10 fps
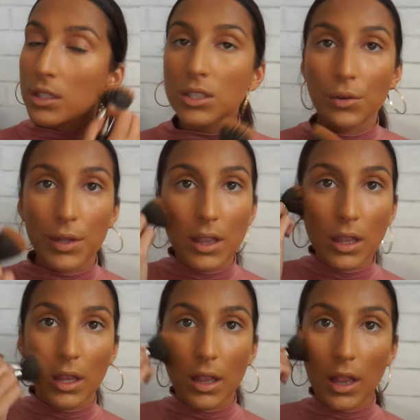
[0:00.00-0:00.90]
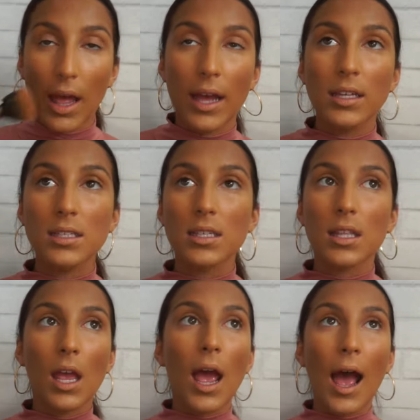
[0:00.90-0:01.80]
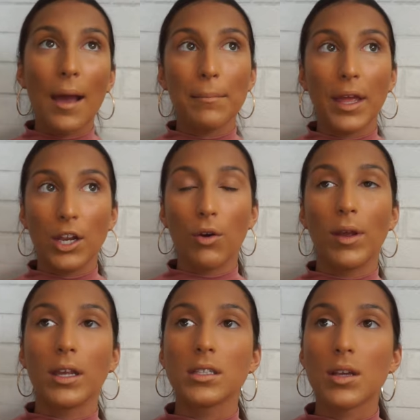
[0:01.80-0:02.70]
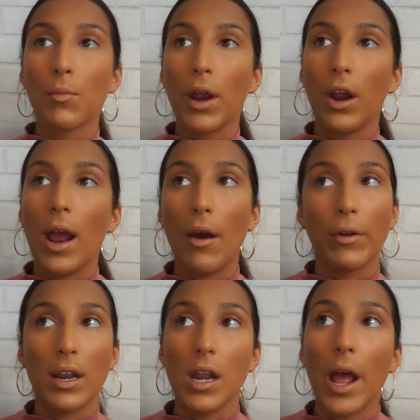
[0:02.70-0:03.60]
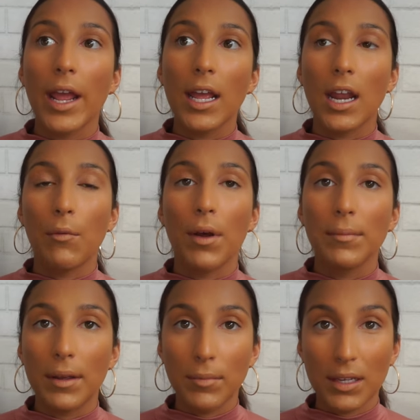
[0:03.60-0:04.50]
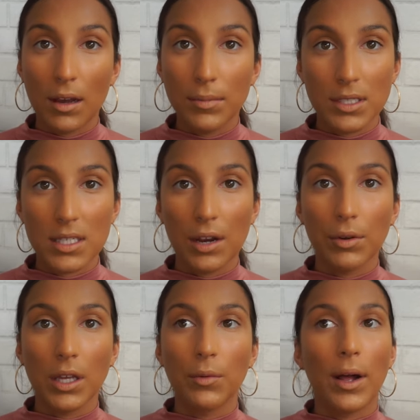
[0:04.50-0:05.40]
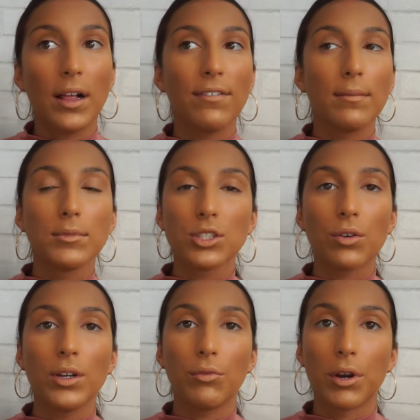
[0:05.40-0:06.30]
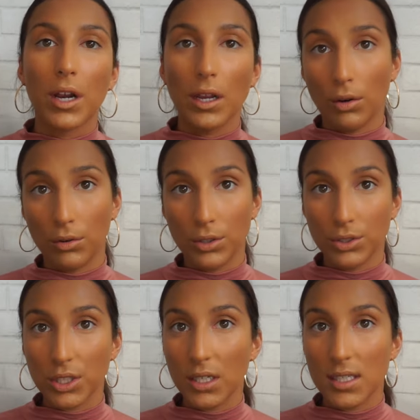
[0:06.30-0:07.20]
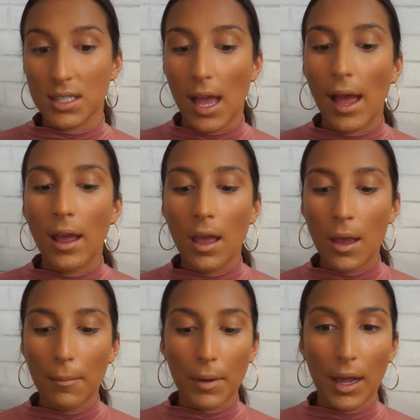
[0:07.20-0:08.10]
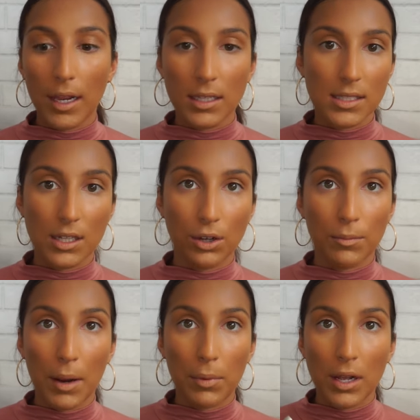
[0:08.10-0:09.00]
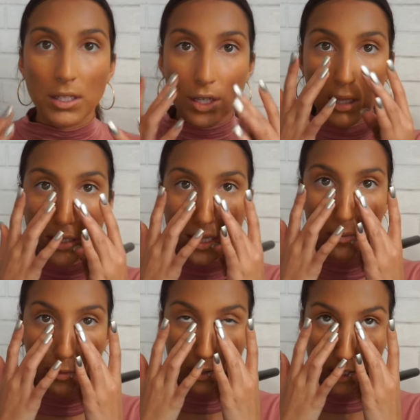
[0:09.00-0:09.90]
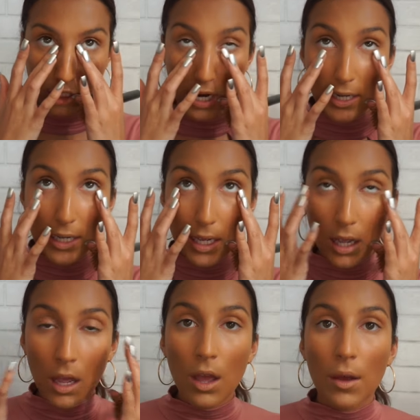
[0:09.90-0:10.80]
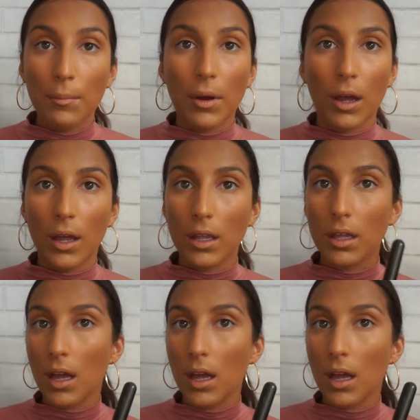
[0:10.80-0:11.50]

So unless I'm like going somewhere out at night and I want my makeup to stay really well, if I'm just going to work I don't usually set my concealer or my bronzer unless I'm really shiny. But